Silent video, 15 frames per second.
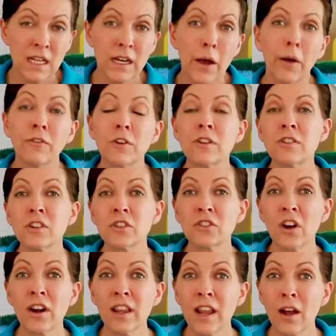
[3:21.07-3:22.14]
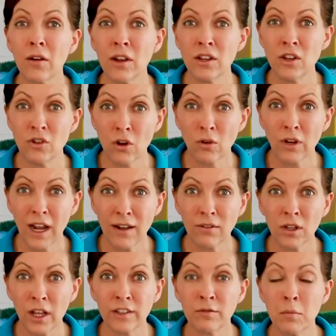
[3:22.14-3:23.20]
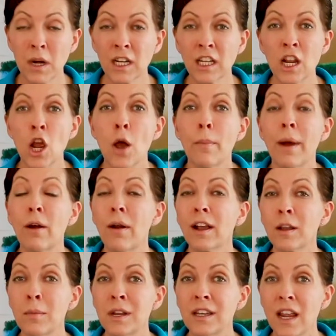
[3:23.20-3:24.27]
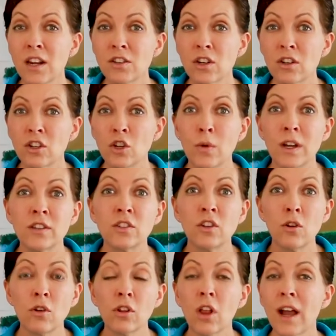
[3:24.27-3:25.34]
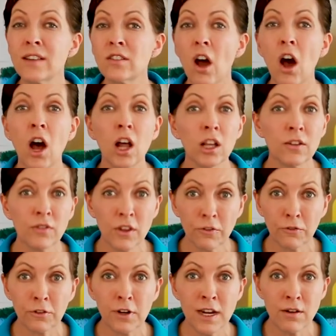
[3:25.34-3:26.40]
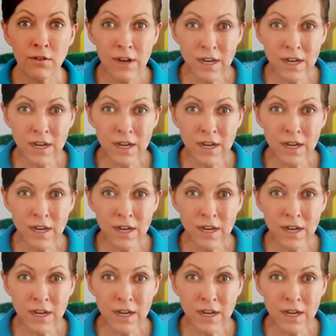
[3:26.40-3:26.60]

Now, if you're just starting out and you don't have a lot of money, my recommendation to you is utilize all of the free